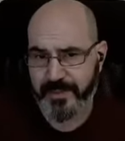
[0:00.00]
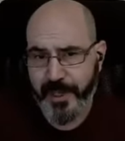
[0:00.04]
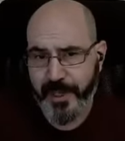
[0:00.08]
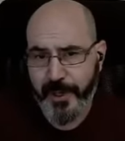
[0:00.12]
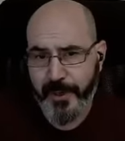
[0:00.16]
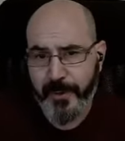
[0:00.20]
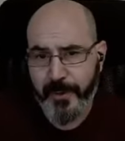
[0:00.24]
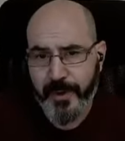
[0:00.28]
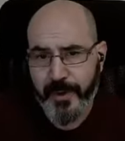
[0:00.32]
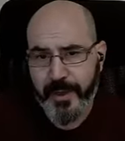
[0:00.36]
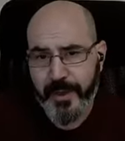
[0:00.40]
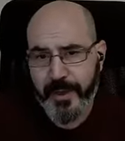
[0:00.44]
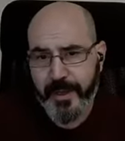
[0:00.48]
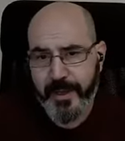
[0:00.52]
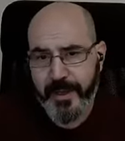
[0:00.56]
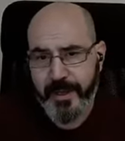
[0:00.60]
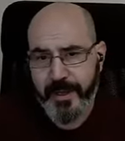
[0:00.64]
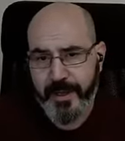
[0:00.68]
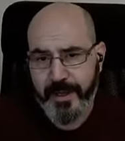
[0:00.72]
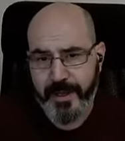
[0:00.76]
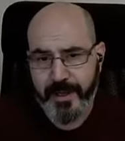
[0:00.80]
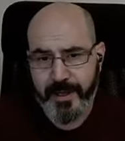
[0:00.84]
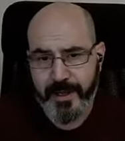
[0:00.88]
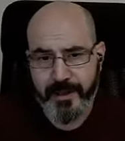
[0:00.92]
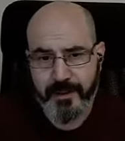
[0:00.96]
So
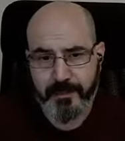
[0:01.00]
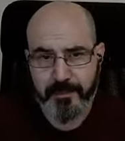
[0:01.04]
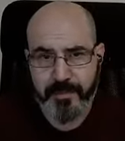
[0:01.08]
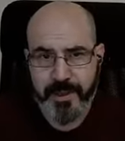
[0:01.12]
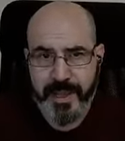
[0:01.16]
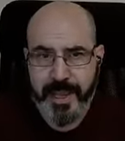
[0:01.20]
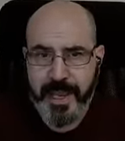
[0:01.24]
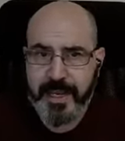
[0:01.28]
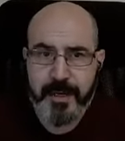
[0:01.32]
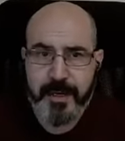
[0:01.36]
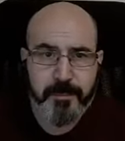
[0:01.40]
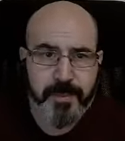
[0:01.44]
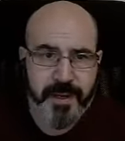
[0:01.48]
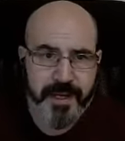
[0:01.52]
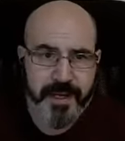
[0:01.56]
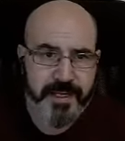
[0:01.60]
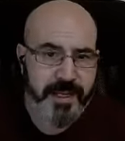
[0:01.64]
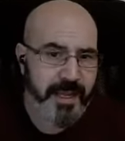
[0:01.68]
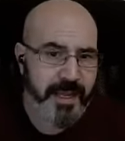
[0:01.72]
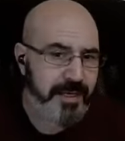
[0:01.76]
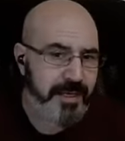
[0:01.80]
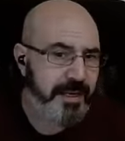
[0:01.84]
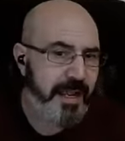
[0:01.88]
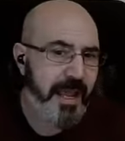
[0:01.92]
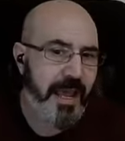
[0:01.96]
anybody
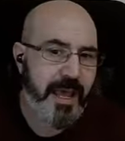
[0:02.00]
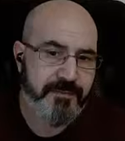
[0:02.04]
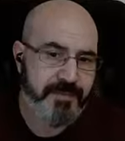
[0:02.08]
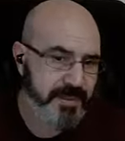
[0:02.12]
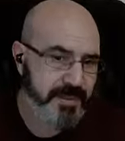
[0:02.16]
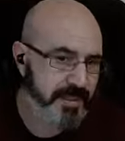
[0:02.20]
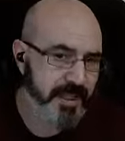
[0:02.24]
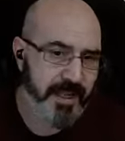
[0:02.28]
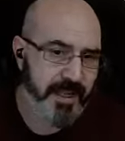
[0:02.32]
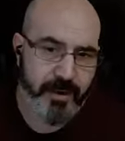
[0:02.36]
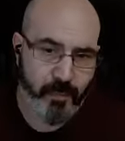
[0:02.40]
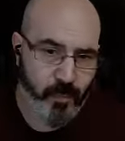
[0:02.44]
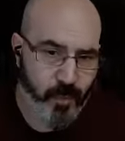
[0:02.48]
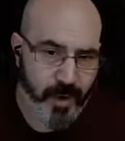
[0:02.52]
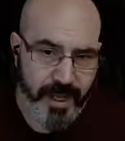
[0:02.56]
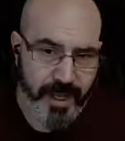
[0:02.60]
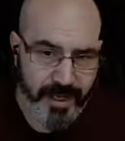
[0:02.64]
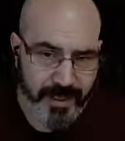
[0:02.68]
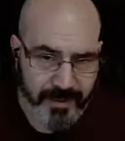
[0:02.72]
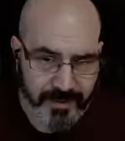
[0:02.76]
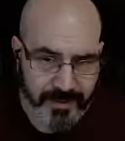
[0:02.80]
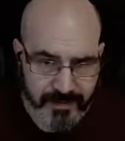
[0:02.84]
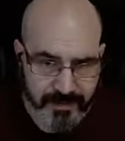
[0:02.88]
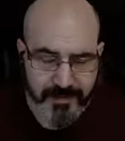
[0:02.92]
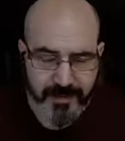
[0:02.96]
can have it their
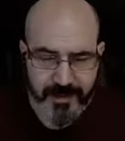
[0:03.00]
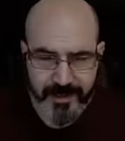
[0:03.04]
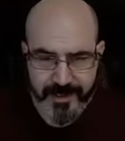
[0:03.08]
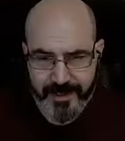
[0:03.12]
way,